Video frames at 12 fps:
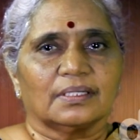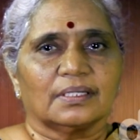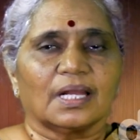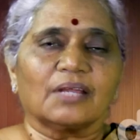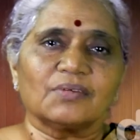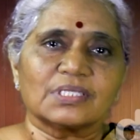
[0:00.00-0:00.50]

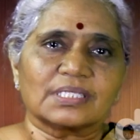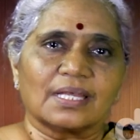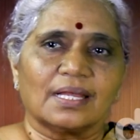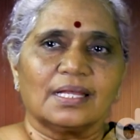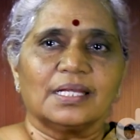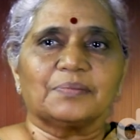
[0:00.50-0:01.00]
I was
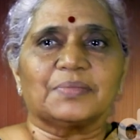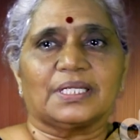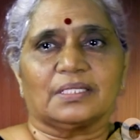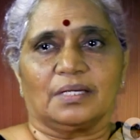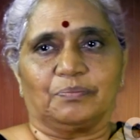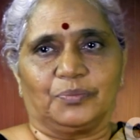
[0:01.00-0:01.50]
calm and
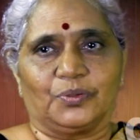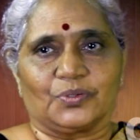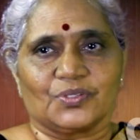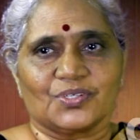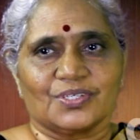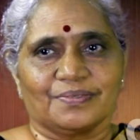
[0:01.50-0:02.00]

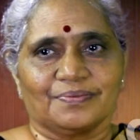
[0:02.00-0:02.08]
composed.